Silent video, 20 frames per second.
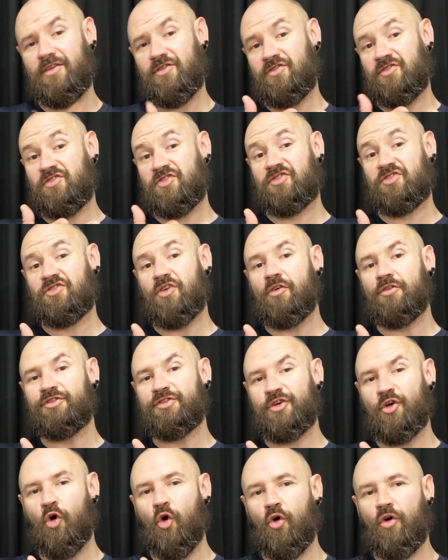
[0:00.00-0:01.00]
Salt
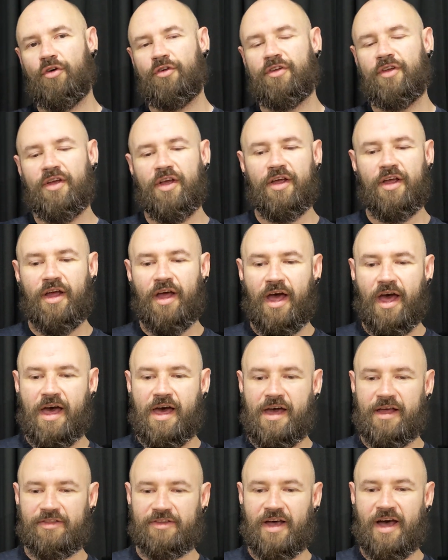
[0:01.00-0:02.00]
Accord,
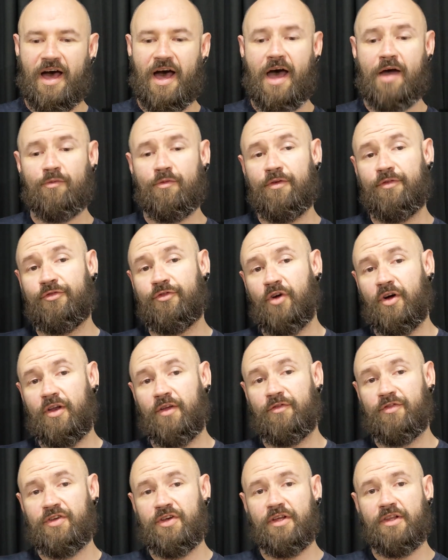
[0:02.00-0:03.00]
and at the heart we've
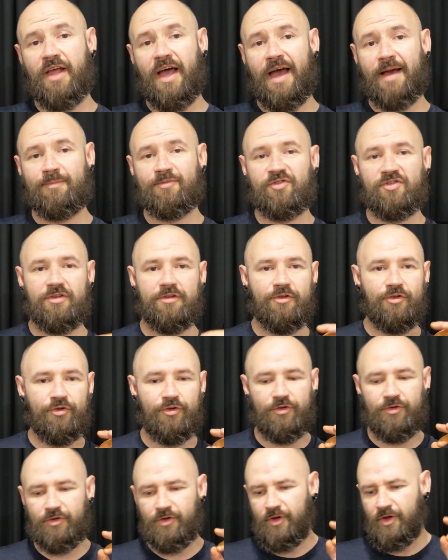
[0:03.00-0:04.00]
got Vanilla
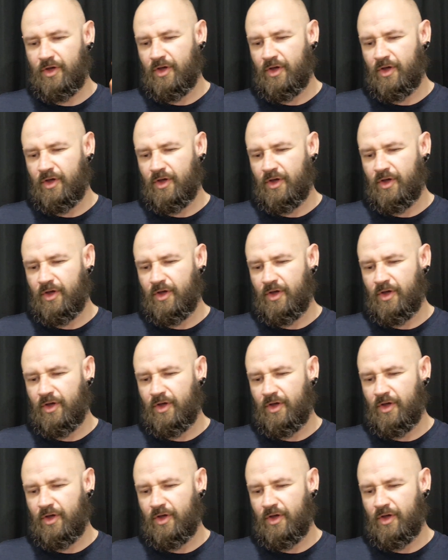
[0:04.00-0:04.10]
Absolute,